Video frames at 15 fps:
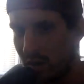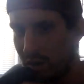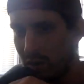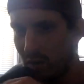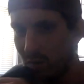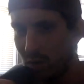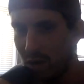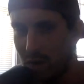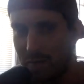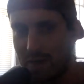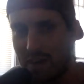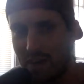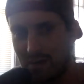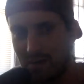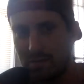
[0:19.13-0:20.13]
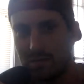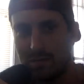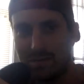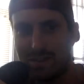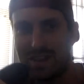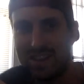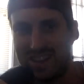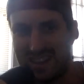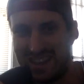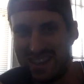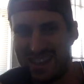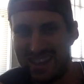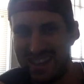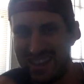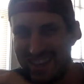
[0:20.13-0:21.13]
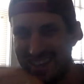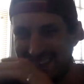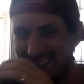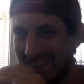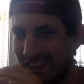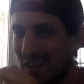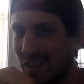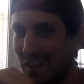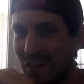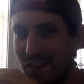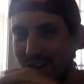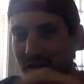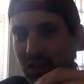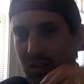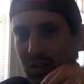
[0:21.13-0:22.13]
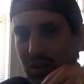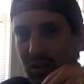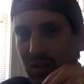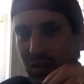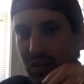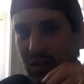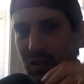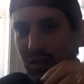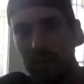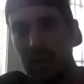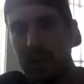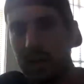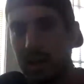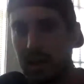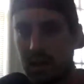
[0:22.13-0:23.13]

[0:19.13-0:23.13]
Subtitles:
work, pal? Or are you skipping out a little bit like us,